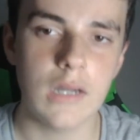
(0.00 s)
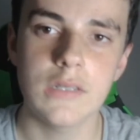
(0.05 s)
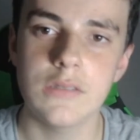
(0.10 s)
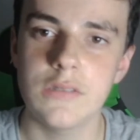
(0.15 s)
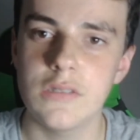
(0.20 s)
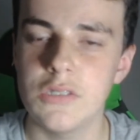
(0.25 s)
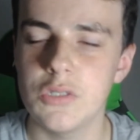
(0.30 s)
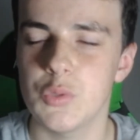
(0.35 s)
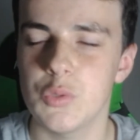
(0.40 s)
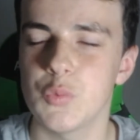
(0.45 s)
I
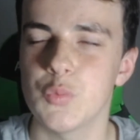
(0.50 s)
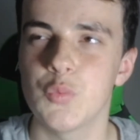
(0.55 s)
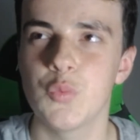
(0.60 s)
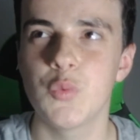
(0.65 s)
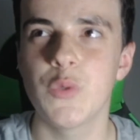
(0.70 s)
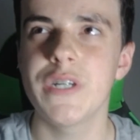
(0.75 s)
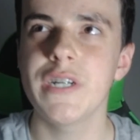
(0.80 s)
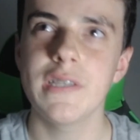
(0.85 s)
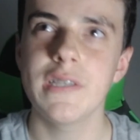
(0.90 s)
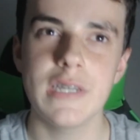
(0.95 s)
didn't
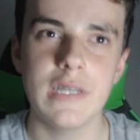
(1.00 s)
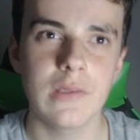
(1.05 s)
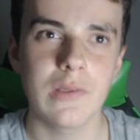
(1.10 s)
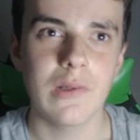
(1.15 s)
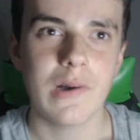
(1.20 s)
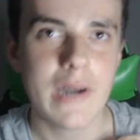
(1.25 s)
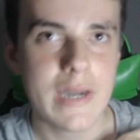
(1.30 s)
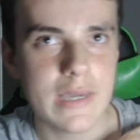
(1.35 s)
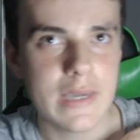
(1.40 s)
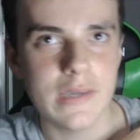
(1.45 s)
really
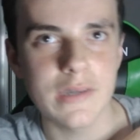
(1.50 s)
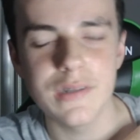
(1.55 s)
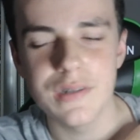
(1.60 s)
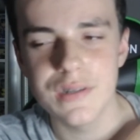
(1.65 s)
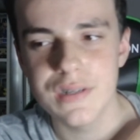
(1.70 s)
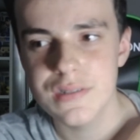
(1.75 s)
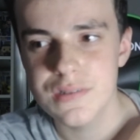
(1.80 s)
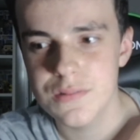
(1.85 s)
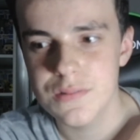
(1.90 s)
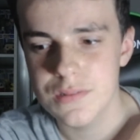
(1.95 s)
like it.
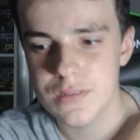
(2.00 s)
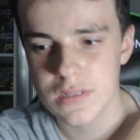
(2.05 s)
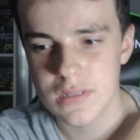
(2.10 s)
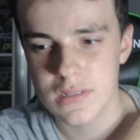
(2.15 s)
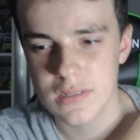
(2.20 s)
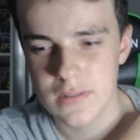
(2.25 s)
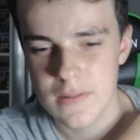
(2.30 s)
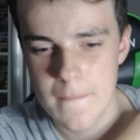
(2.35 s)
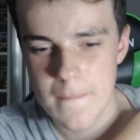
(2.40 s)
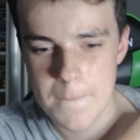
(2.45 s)
It,
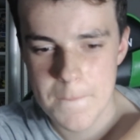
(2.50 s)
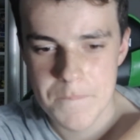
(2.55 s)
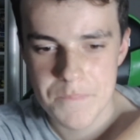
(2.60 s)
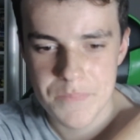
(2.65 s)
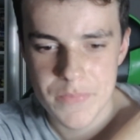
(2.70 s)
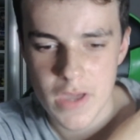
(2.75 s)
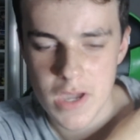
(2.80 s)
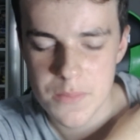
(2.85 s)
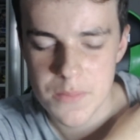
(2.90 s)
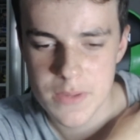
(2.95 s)

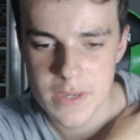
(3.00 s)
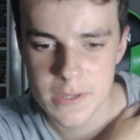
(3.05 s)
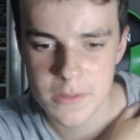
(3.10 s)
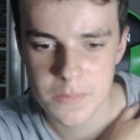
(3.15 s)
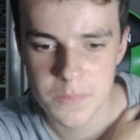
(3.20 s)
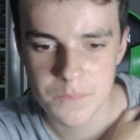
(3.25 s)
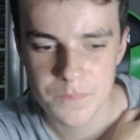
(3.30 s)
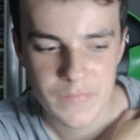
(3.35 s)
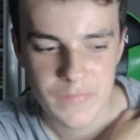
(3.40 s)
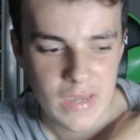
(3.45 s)
I
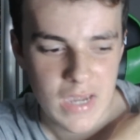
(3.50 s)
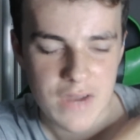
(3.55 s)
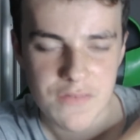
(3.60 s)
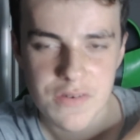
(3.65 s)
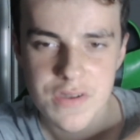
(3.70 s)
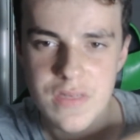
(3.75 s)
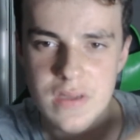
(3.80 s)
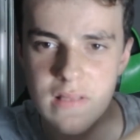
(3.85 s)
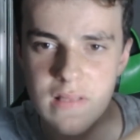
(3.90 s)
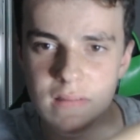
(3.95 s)
mean,
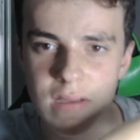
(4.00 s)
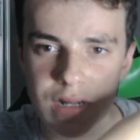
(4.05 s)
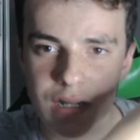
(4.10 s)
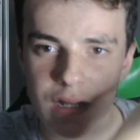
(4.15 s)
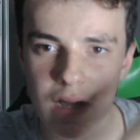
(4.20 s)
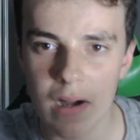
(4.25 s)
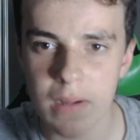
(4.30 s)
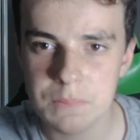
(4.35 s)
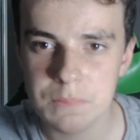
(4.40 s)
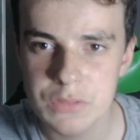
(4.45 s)
everything leading
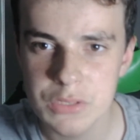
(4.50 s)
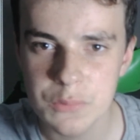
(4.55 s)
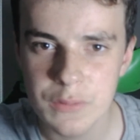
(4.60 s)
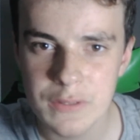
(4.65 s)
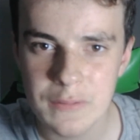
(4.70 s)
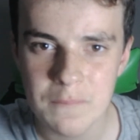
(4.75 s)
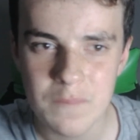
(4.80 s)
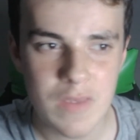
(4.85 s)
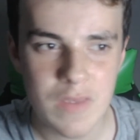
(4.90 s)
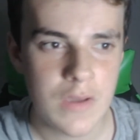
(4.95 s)
up to
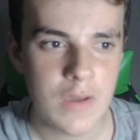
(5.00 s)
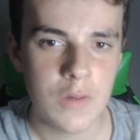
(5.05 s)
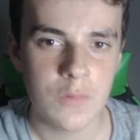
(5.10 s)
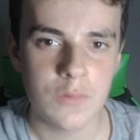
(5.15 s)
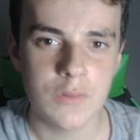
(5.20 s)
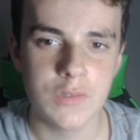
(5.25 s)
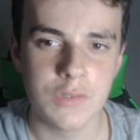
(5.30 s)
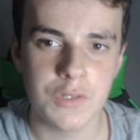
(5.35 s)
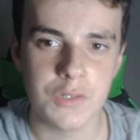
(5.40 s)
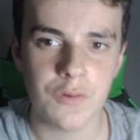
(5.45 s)
it
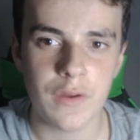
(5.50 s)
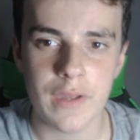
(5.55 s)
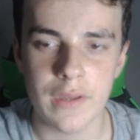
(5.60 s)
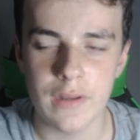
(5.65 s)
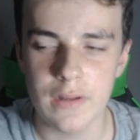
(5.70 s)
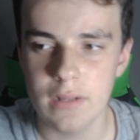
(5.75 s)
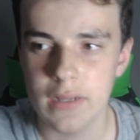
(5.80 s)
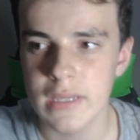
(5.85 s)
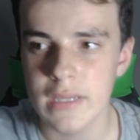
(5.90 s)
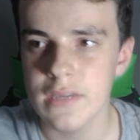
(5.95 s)
was great.
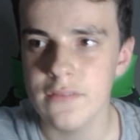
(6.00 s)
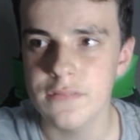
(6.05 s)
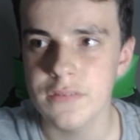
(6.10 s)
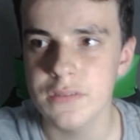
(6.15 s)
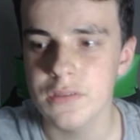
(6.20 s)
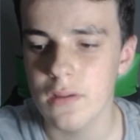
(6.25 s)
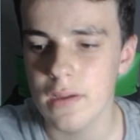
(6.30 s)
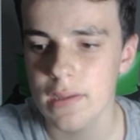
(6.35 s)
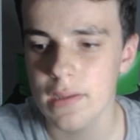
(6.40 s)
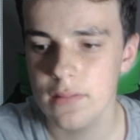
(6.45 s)
Even
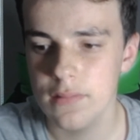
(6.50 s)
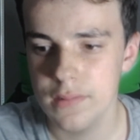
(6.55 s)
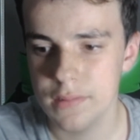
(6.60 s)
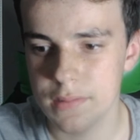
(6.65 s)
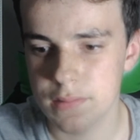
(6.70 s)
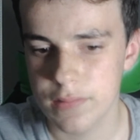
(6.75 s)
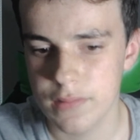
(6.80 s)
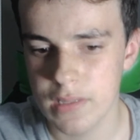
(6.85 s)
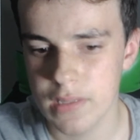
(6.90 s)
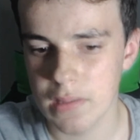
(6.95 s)
like
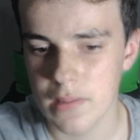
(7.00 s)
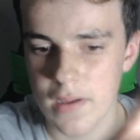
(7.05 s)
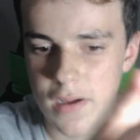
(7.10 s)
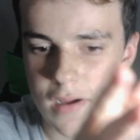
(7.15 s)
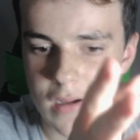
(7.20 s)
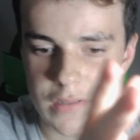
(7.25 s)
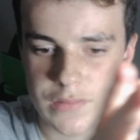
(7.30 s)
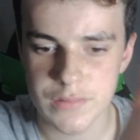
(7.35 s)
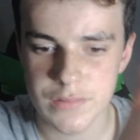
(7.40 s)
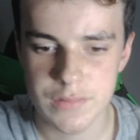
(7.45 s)
the
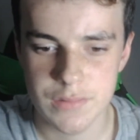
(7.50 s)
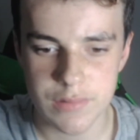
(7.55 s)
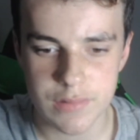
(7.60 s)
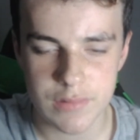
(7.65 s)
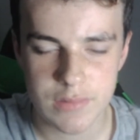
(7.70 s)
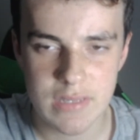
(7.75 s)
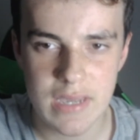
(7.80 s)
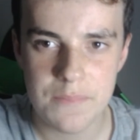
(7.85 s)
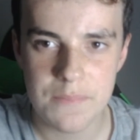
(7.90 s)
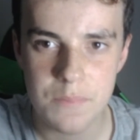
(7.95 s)
last
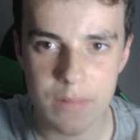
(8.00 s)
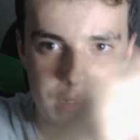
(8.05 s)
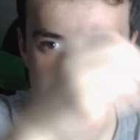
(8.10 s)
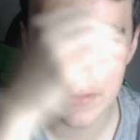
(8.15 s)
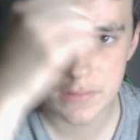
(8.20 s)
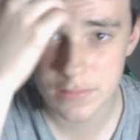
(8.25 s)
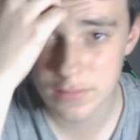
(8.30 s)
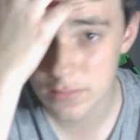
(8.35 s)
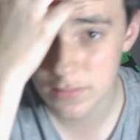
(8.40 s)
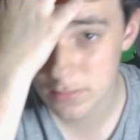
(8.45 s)
10
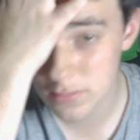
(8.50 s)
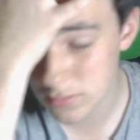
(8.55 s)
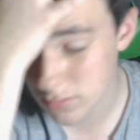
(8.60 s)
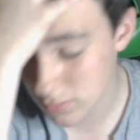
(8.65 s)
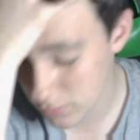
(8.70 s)
minutes,